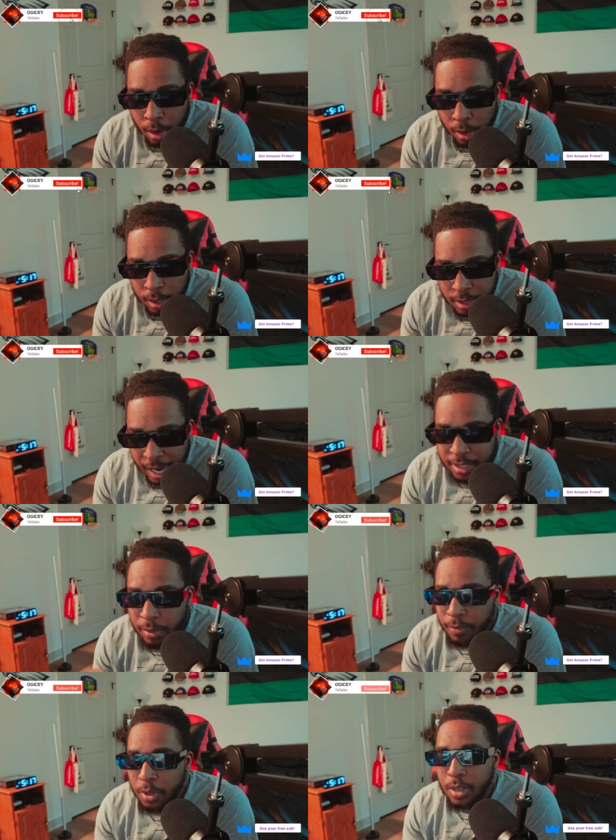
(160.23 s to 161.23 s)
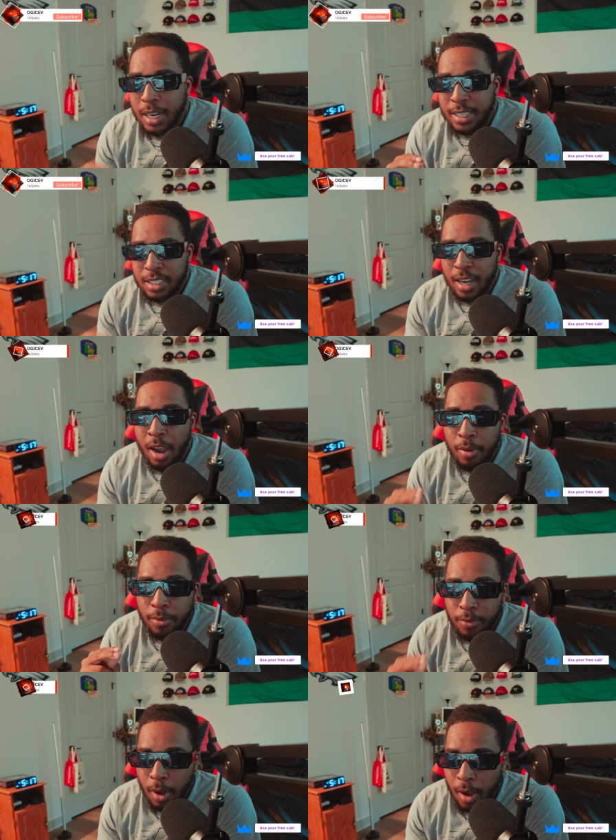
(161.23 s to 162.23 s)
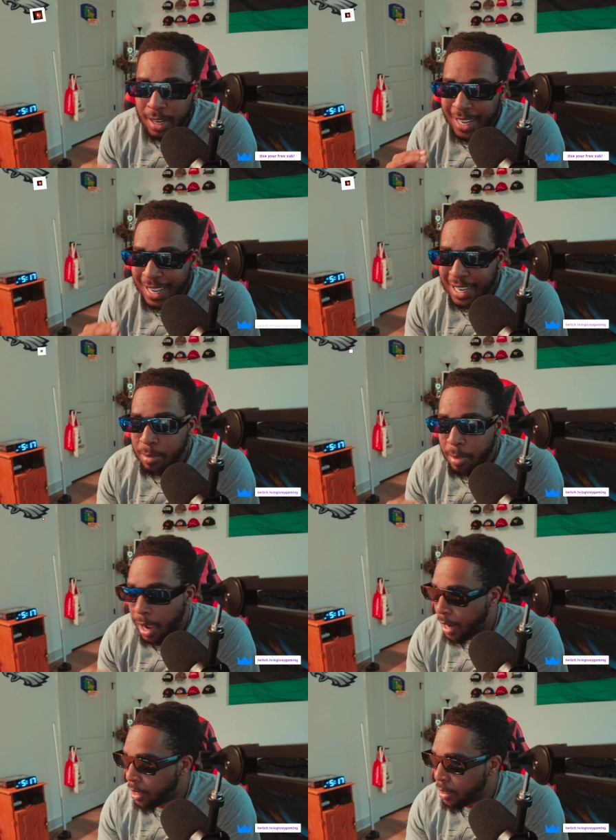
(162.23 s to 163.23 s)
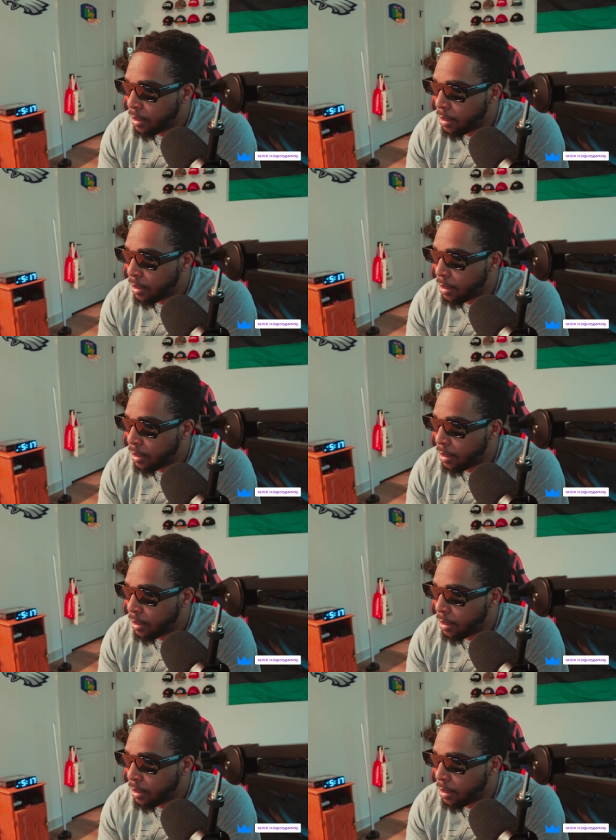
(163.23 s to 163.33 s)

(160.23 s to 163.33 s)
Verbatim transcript: Tyson Fury has not fought anybody